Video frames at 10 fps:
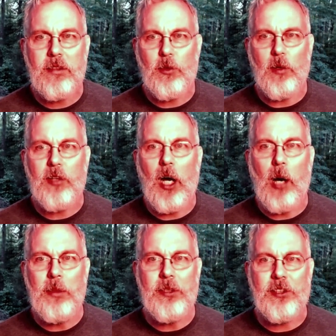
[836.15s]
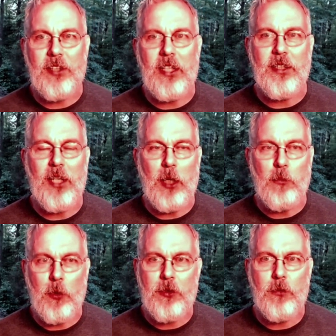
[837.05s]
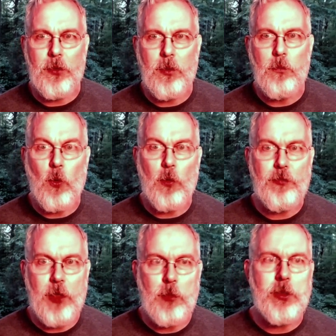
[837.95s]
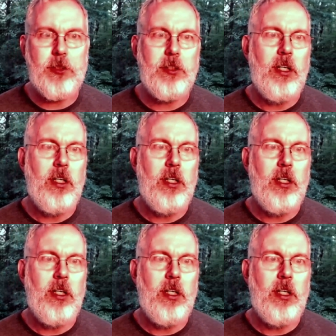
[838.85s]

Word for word: sort of common saint name with, with a more famous